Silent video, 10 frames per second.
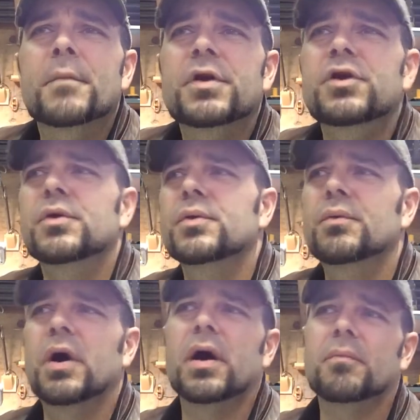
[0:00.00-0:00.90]

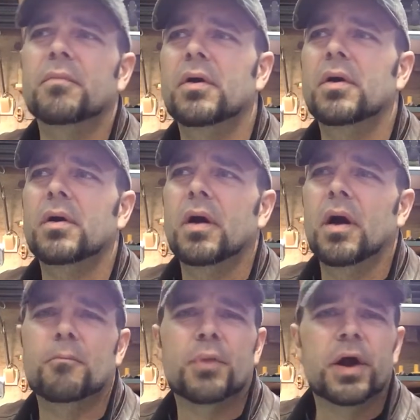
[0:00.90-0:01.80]
You
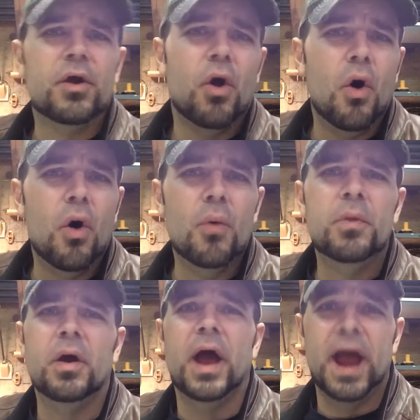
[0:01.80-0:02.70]
bring it home
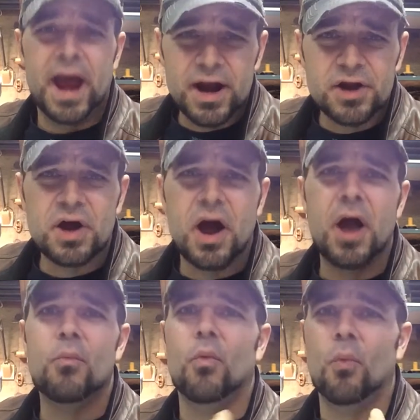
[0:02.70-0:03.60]
ahead of
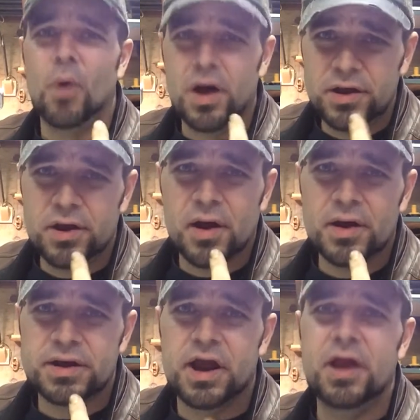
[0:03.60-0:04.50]
time while you
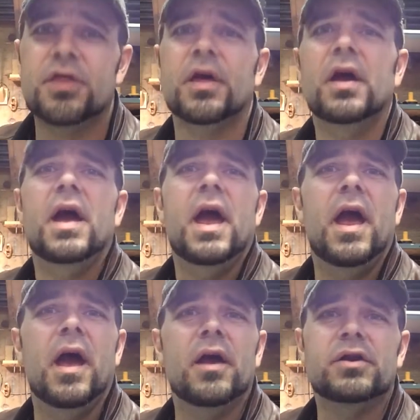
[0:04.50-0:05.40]
got teeth,
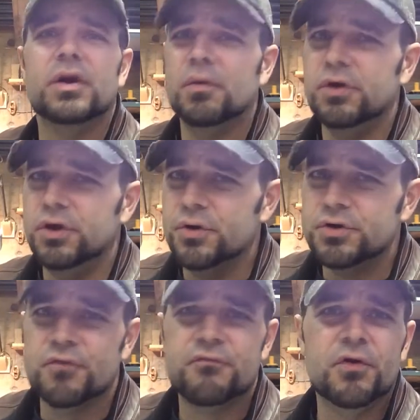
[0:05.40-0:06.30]
and use
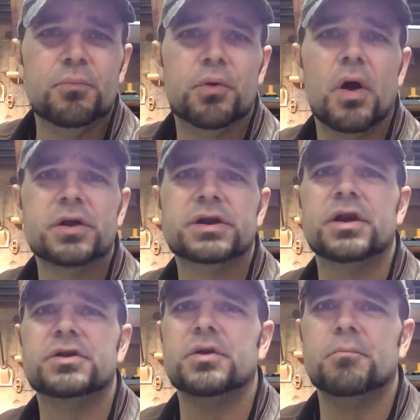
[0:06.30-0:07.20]
your food
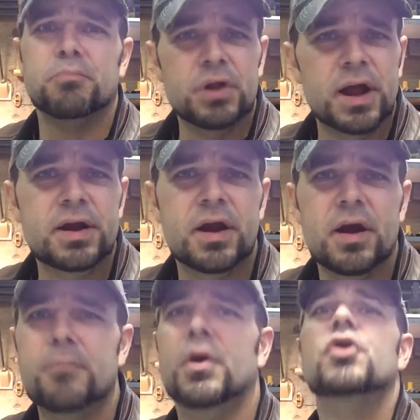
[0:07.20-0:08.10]
processor, blend it
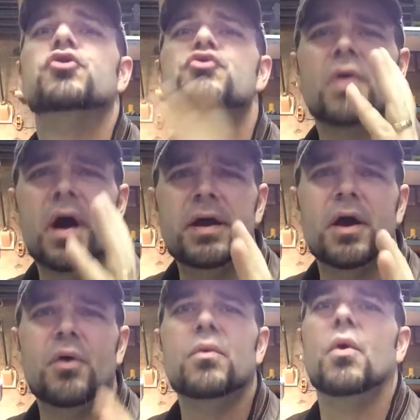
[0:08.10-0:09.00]
up, try it
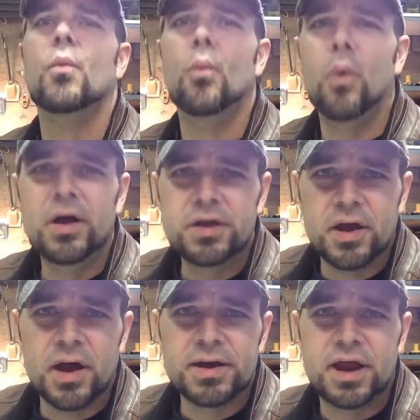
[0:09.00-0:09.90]
out while you
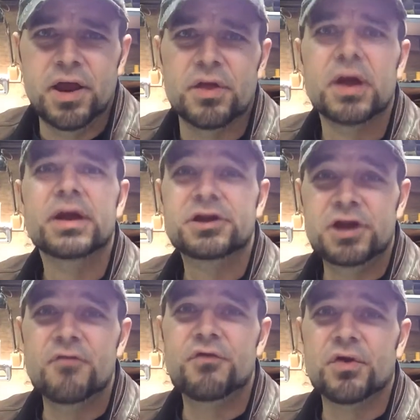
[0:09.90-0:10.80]
got teeth. See
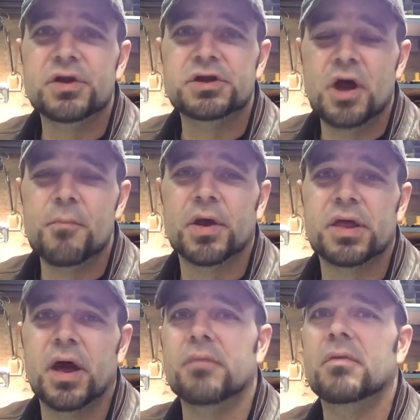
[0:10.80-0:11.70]
if you can stomach
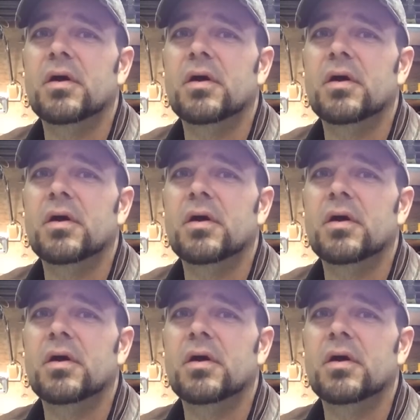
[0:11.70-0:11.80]
that.